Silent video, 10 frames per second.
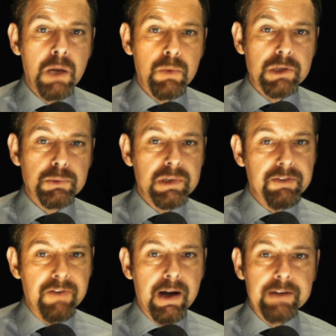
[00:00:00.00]
which will
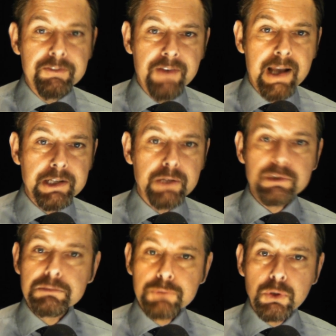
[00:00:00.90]
define fair
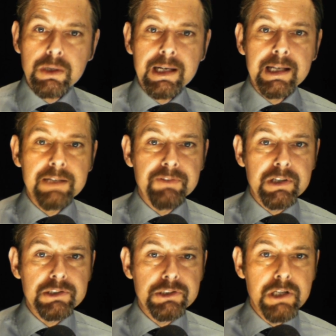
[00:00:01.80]
use more clearly for
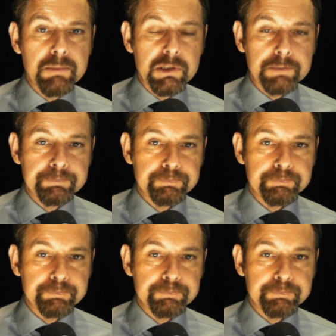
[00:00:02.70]
consumers.